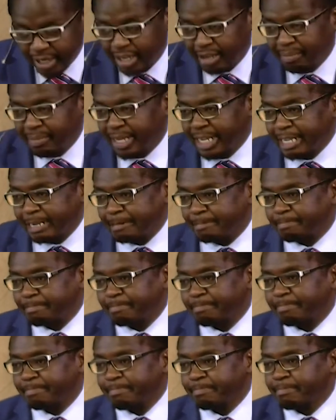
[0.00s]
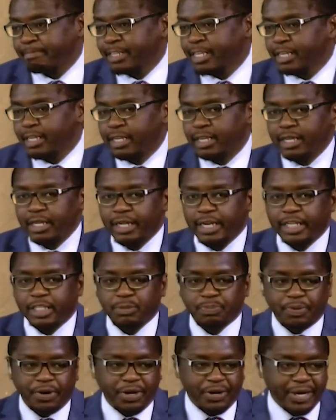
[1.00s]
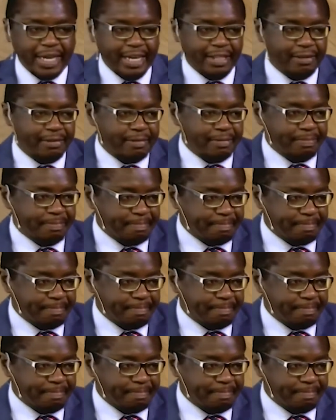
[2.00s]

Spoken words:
Amen." Let's pray together.